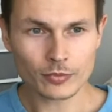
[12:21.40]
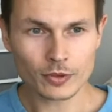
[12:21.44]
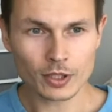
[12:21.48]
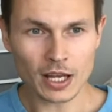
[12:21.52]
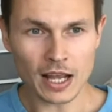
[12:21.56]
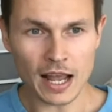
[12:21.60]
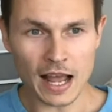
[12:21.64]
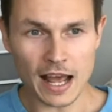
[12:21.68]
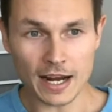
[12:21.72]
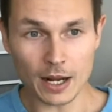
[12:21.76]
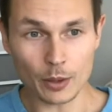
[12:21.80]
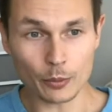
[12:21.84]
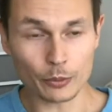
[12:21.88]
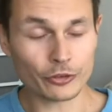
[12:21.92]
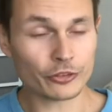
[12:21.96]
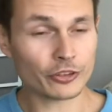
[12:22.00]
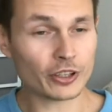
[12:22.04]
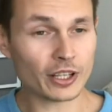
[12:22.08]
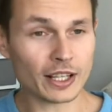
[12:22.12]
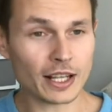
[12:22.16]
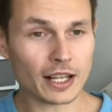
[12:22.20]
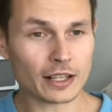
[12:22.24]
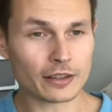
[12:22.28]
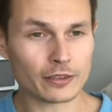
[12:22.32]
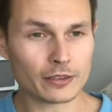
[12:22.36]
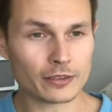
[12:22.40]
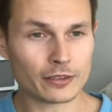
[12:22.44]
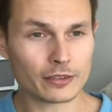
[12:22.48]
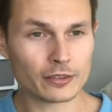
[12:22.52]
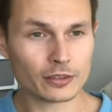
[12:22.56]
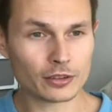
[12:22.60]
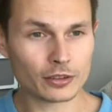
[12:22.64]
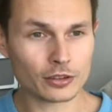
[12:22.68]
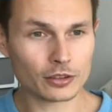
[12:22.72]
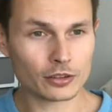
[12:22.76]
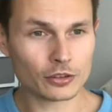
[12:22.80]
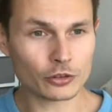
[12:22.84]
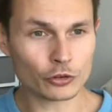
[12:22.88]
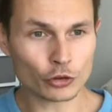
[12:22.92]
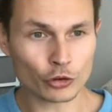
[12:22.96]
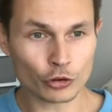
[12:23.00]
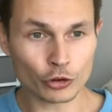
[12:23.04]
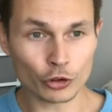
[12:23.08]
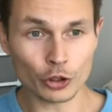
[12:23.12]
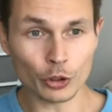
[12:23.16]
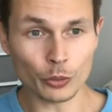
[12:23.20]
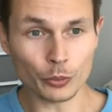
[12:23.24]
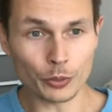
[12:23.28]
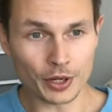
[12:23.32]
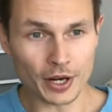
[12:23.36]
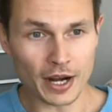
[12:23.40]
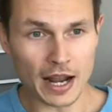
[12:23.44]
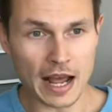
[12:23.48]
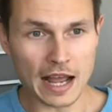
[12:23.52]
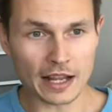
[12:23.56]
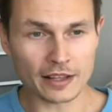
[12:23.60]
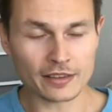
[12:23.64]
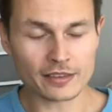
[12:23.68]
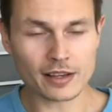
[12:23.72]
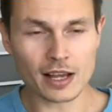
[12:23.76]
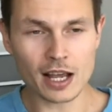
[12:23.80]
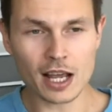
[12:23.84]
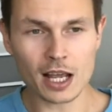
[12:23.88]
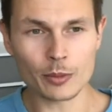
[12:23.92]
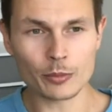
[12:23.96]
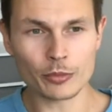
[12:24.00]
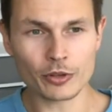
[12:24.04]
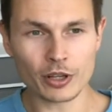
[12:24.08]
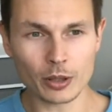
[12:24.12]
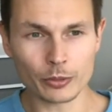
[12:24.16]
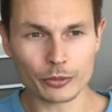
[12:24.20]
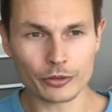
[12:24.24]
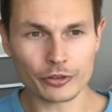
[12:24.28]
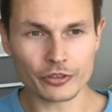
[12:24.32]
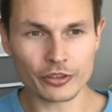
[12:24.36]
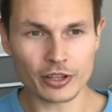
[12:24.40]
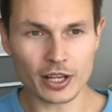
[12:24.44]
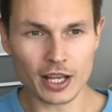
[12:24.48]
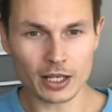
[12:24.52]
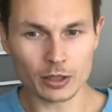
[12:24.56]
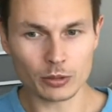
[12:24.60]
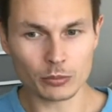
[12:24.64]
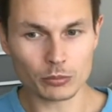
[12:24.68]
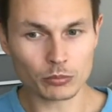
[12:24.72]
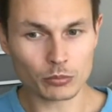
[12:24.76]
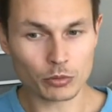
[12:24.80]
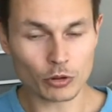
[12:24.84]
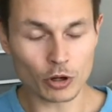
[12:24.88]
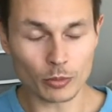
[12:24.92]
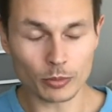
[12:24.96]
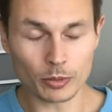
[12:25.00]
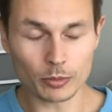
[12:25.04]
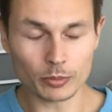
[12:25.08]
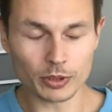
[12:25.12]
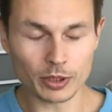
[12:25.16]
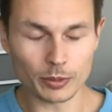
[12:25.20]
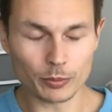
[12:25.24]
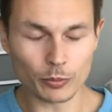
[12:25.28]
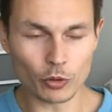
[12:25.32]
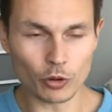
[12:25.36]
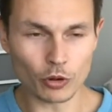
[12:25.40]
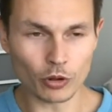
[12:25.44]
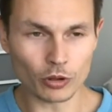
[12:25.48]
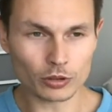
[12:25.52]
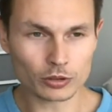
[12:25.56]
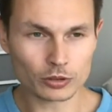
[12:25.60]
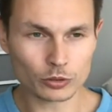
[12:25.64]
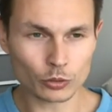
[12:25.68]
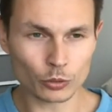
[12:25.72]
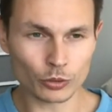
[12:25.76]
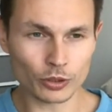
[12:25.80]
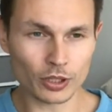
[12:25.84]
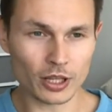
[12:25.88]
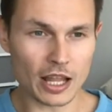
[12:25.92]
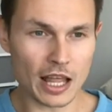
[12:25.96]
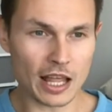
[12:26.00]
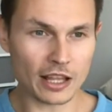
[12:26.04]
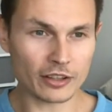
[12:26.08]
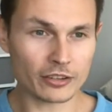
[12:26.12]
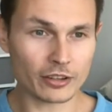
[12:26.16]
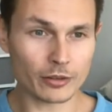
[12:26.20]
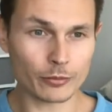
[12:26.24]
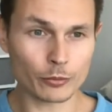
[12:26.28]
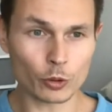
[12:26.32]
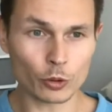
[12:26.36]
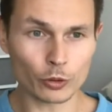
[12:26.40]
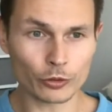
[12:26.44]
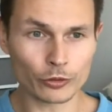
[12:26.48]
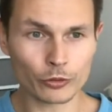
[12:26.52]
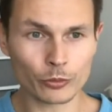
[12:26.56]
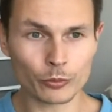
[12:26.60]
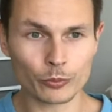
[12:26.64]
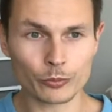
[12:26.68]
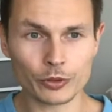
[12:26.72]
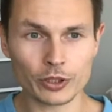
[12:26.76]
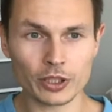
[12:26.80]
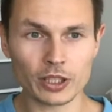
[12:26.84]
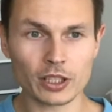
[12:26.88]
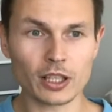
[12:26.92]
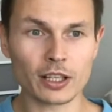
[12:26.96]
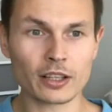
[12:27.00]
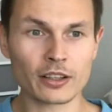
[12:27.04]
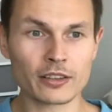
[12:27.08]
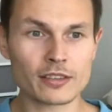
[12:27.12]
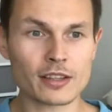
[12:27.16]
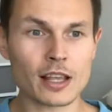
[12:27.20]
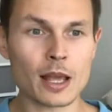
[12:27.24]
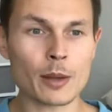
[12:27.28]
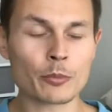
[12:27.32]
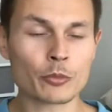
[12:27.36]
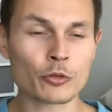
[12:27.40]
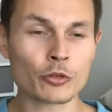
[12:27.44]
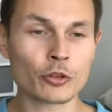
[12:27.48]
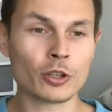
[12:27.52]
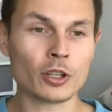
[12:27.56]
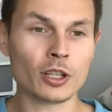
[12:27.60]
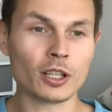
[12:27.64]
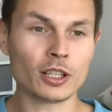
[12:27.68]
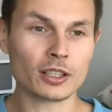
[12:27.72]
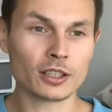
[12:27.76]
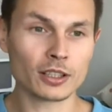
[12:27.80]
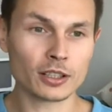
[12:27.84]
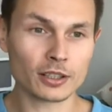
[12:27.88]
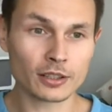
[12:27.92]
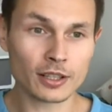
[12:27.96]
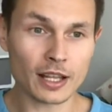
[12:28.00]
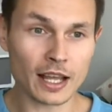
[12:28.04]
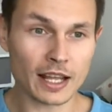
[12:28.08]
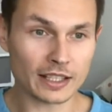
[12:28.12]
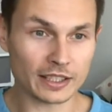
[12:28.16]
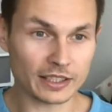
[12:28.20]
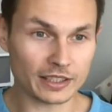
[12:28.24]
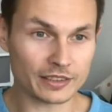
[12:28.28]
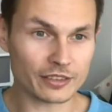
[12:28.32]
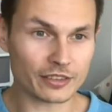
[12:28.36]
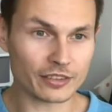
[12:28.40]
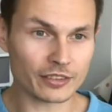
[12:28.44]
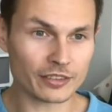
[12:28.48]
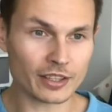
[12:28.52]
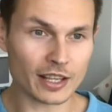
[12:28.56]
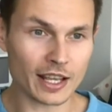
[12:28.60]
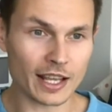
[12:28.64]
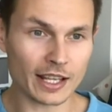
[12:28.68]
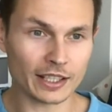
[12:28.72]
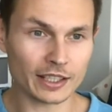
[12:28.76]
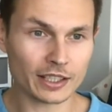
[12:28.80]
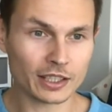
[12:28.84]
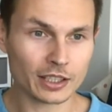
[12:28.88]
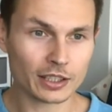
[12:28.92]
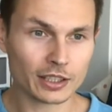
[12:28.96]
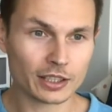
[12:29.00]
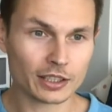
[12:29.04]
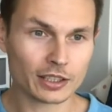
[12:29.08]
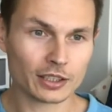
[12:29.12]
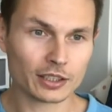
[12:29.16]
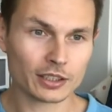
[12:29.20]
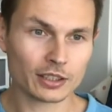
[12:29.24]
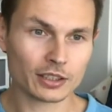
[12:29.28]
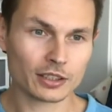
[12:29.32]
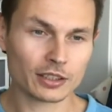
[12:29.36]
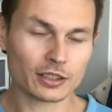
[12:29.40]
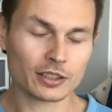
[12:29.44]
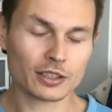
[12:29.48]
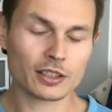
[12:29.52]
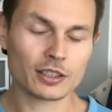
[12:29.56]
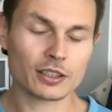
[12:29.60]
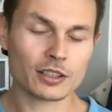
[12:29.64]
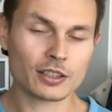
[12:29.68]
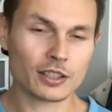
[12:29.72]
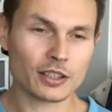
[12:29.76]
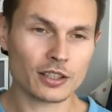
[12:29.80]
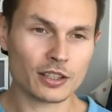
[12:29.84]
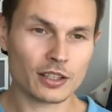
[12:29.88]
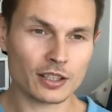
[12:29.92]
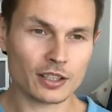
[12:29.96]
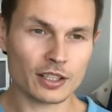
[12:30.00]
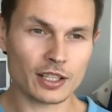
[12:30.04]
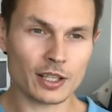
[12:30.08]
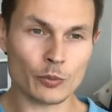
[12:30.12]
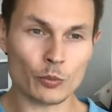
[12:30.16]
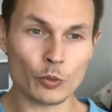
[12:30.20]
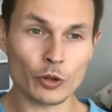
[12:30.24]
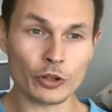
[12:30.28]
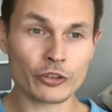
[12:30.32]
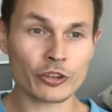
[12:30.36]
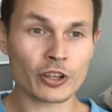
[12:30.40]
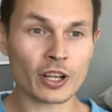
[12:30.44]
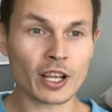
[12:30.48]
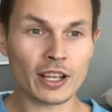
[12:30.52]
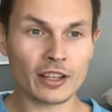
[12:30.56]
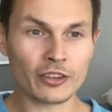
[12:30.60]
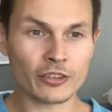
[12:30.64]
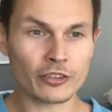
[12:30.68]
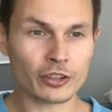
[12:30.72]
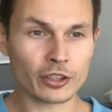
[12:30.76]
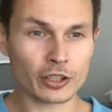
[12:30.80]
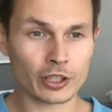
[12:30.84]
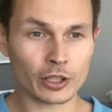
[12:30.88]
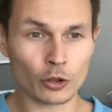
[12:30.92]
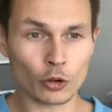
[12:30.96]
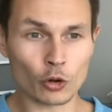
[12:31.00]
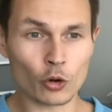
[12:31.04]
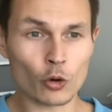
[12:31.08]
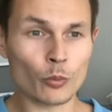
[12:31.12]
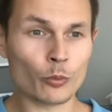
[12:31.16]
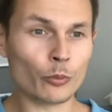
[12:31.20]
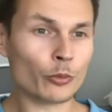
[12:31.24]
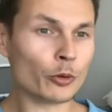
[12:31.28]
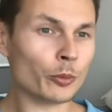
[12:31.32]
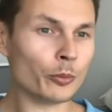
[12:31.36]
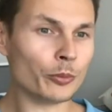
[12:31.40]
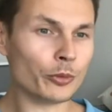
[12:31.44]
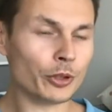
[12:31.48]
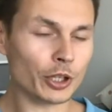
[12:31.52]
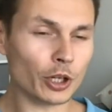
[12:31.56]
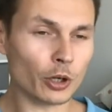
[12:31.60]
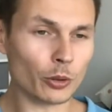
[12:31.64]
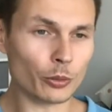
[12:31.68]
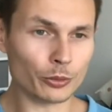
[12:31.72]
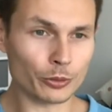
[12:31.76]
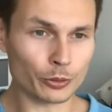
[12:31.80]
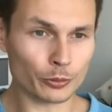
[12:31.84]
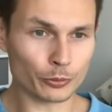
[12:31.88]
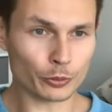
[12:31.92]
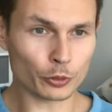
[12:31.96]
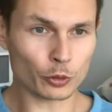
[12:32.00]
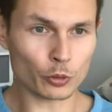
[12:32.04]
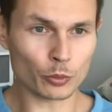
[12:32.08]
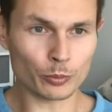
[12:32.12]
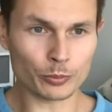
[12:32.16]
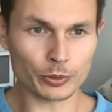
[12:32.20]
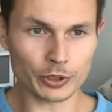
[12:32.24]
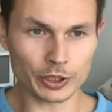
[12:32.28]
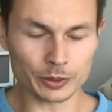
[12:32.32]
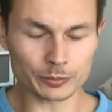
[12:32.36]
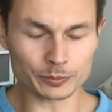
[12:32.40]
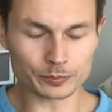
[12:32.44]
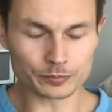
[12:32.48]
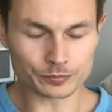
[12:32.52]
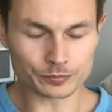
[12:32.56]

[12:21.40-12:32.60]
And I would say that's true 9 times out of 10, probably more, unless I've got something exceptional that I need to say, in which case it can come from the owner of the company.